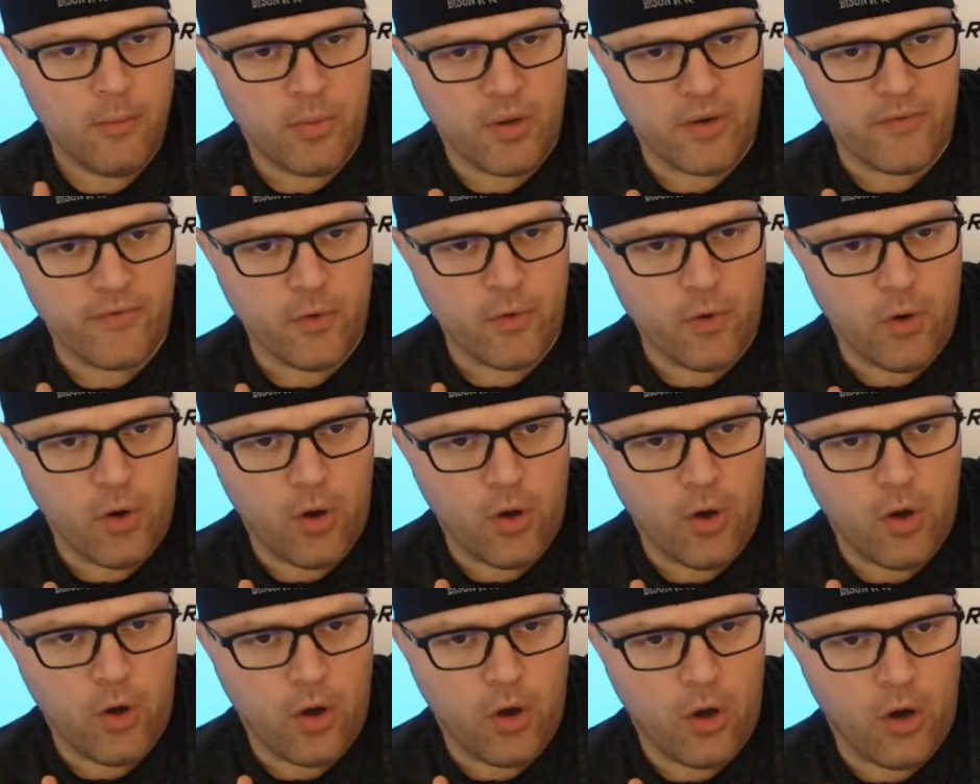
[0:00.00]
But if
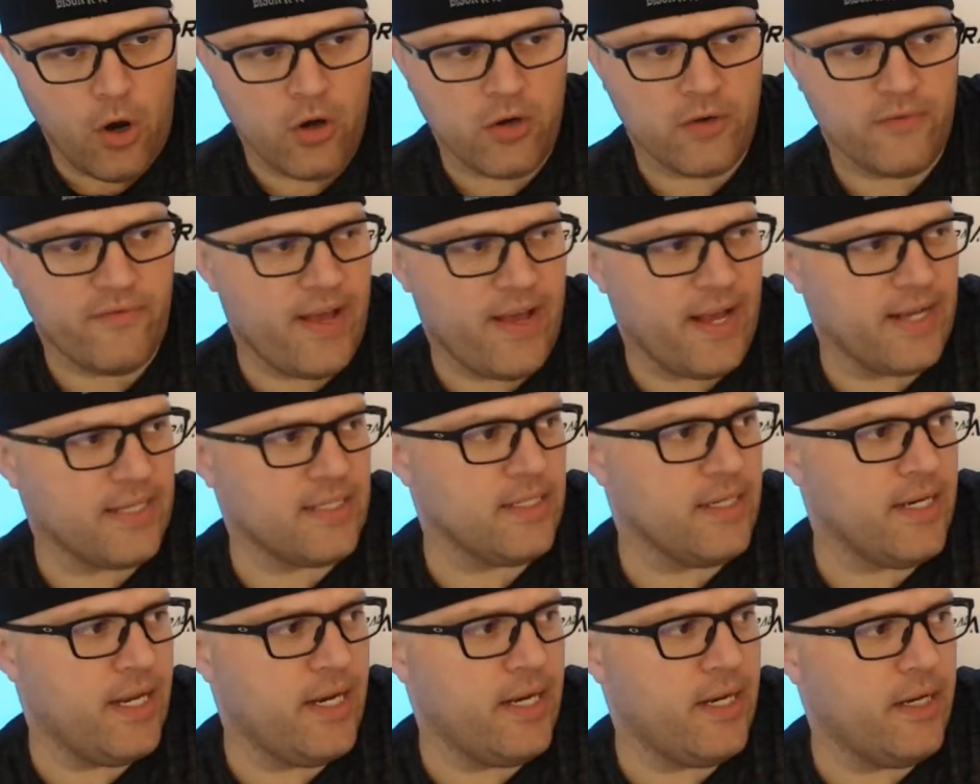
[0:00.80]
you aren't
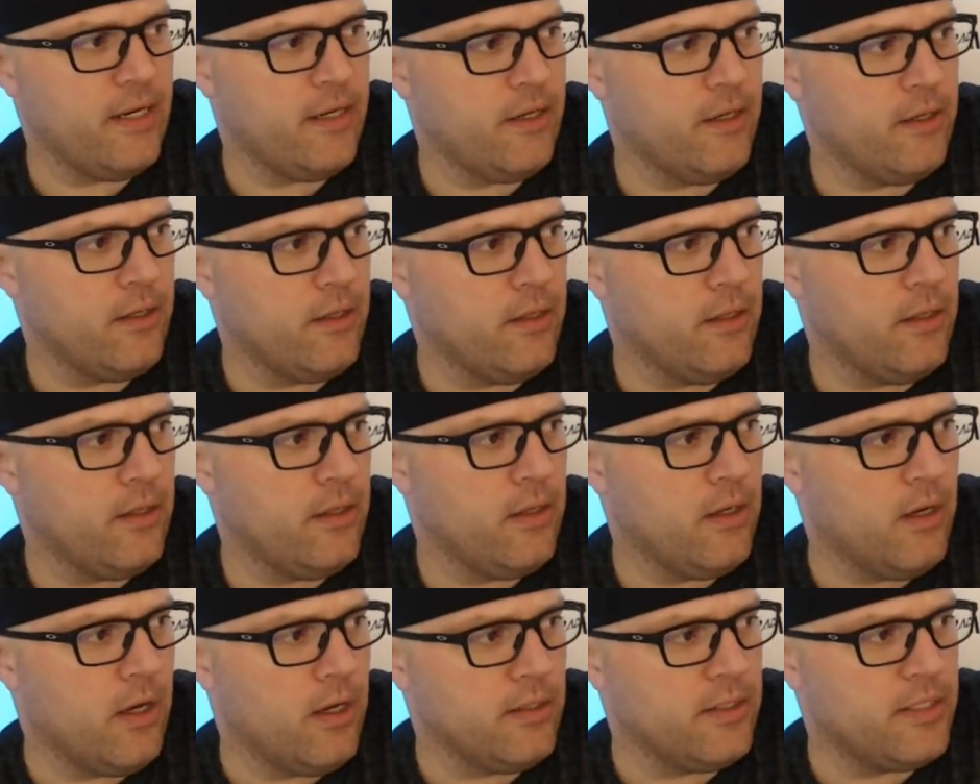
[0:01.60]
vaccinated,
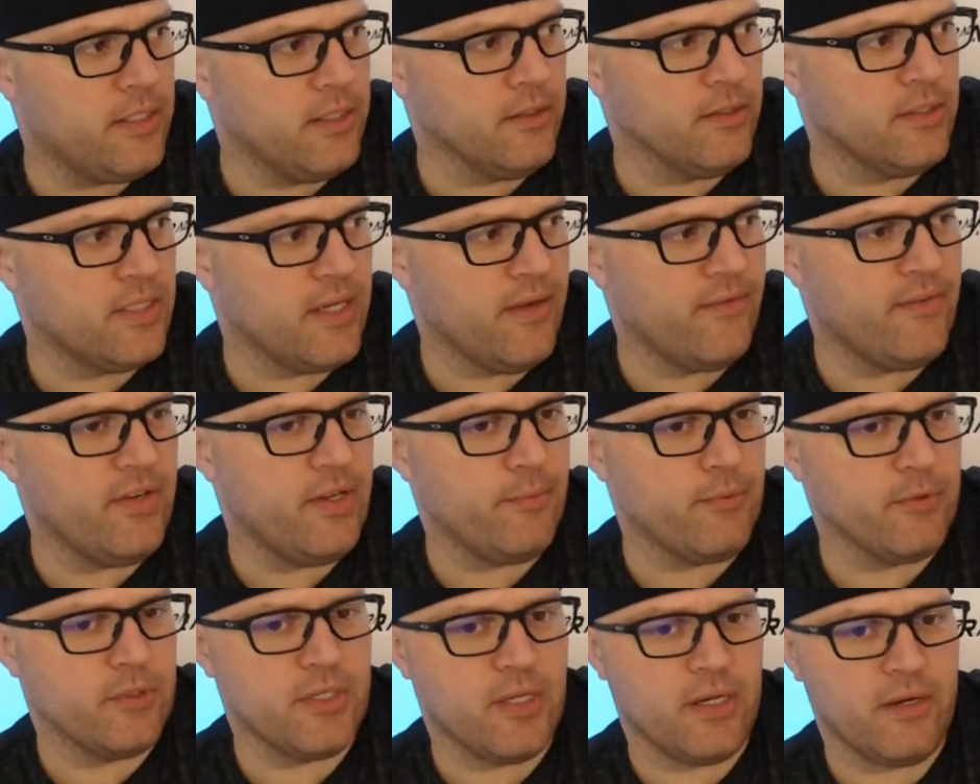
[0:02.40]
until
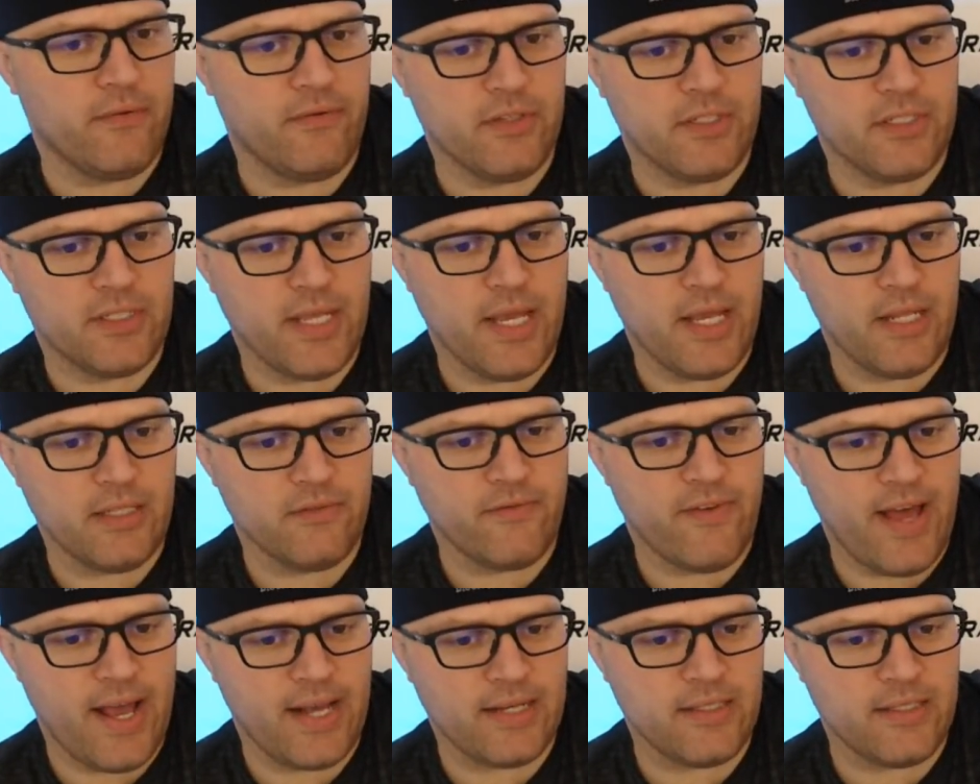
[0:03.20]
70% of the state
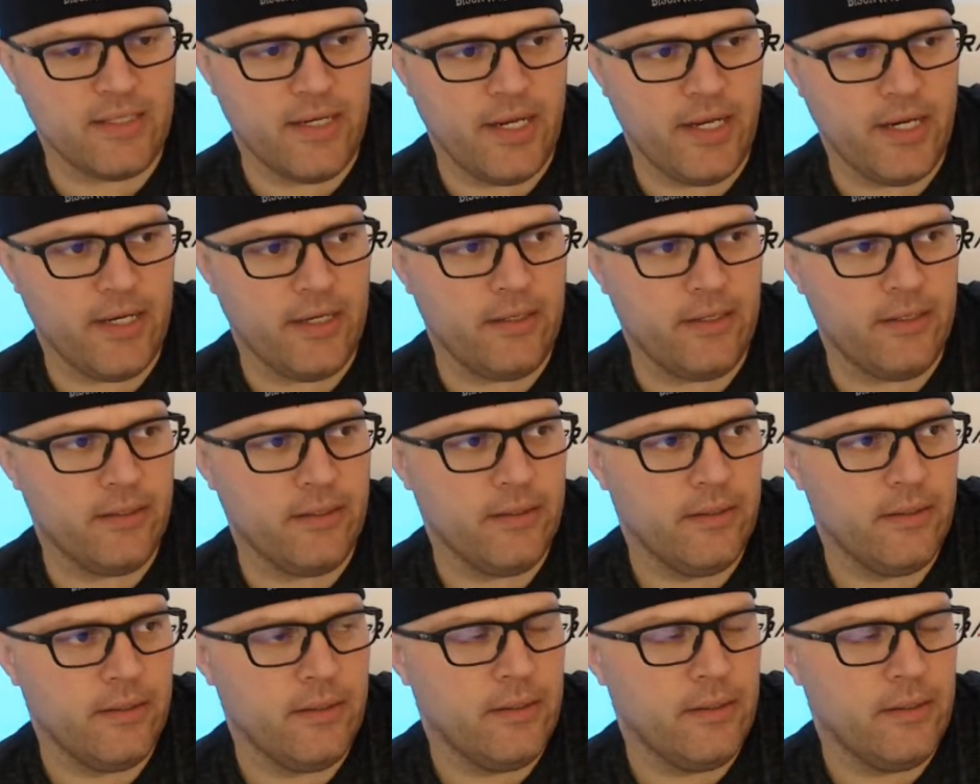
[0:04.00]
is vaccinated,